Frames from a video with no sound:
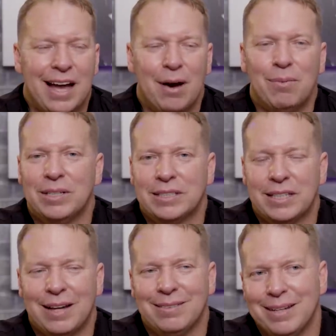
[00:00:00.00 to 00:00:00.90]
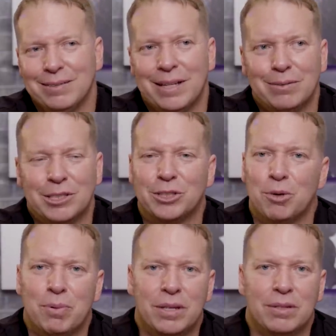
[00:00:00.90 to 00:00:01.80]
I wouldn't, that, that was
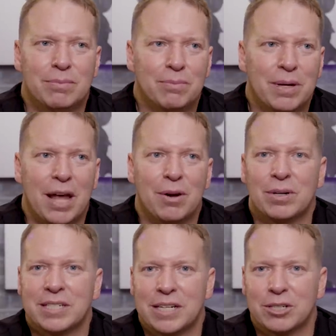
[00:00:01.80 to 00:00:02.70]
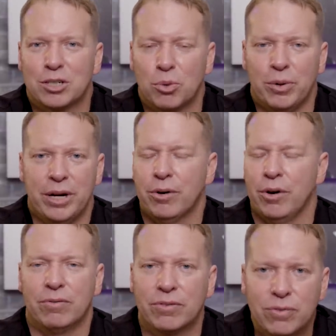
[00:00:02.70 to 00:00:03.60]
stupid, but I don't want to see his career
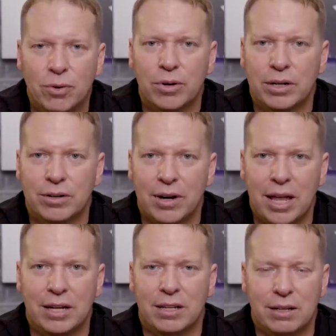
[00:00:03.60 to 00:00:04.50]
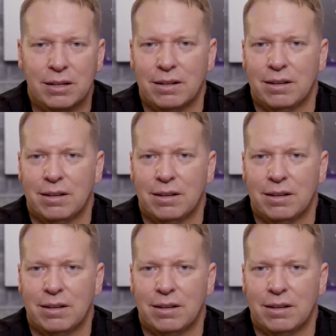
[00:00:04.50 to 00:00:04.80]
over for it or end it.